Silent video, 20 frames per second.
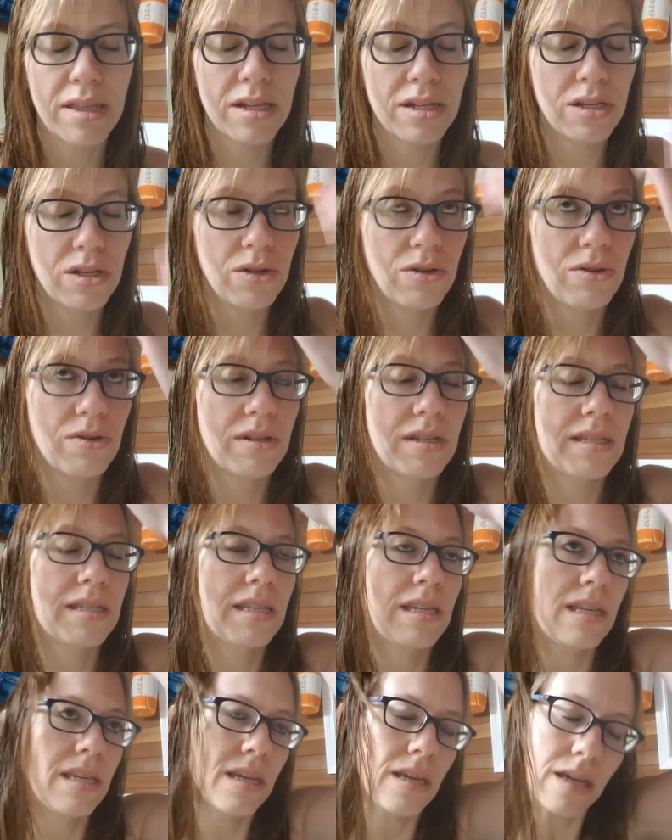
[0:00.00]
the two to
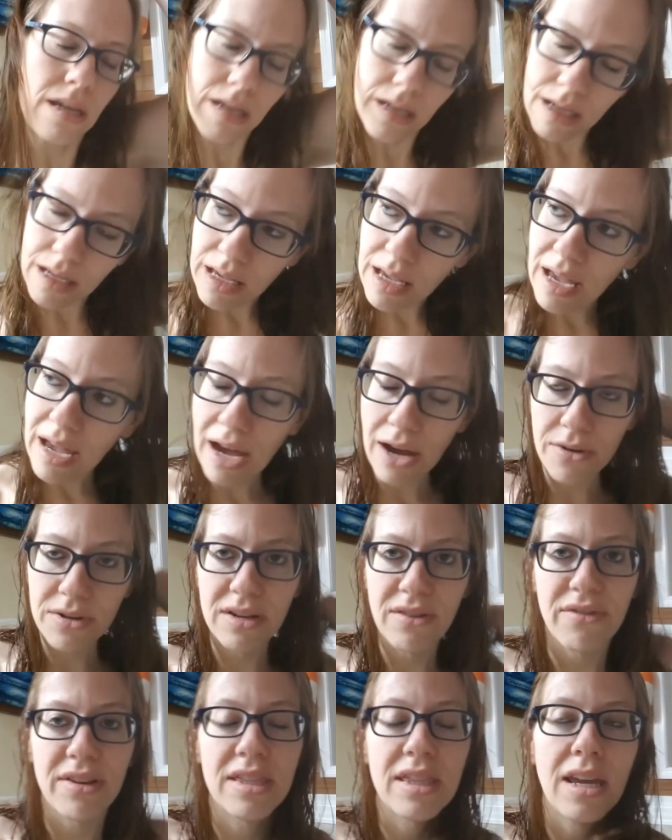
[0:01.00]
see how
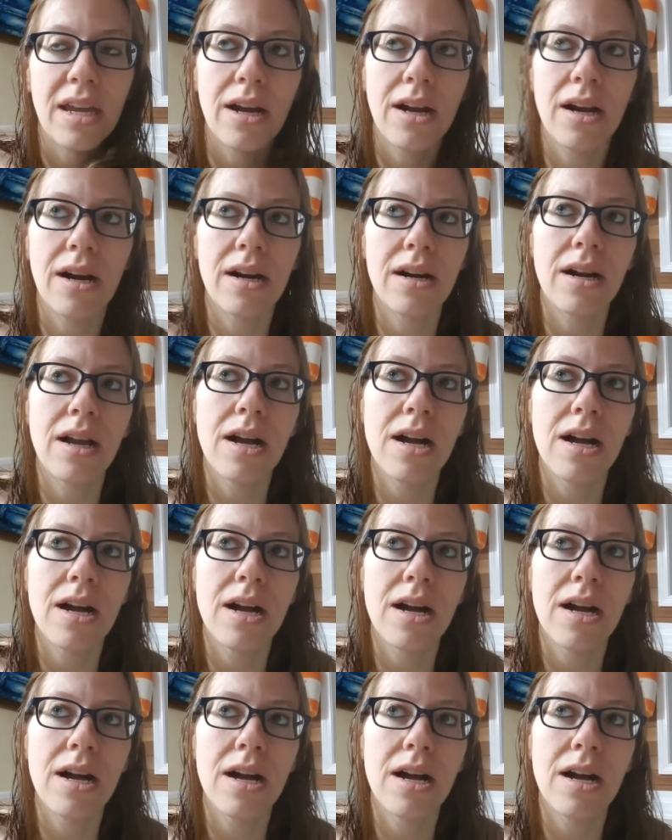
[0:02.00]
different they are.